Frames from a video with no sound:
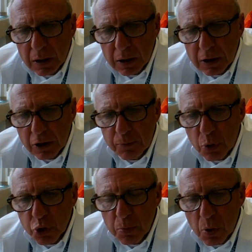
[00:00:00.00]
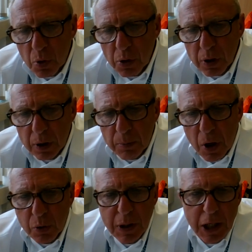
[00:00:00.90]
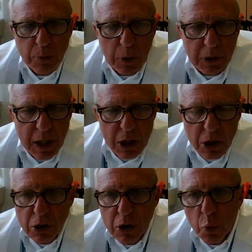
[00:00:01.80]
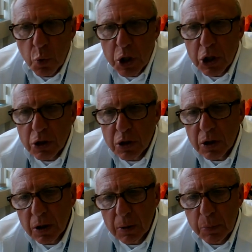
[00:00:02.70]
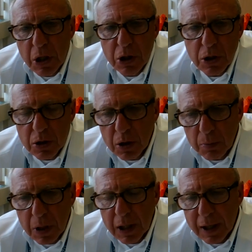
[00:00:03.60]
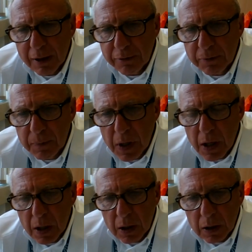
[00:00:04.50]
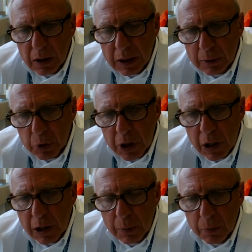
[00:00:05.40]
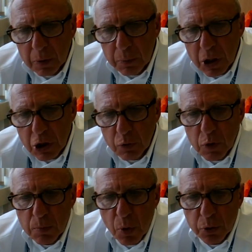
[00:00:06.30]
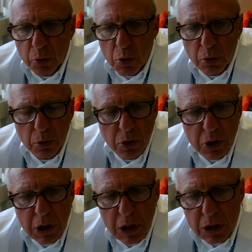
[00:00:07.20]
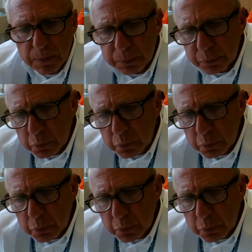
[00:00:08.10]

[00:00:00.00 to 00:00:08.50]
uh, if possible, about the expectations and wishes uh, patients may have. And particularly in patients with motor neuron disease,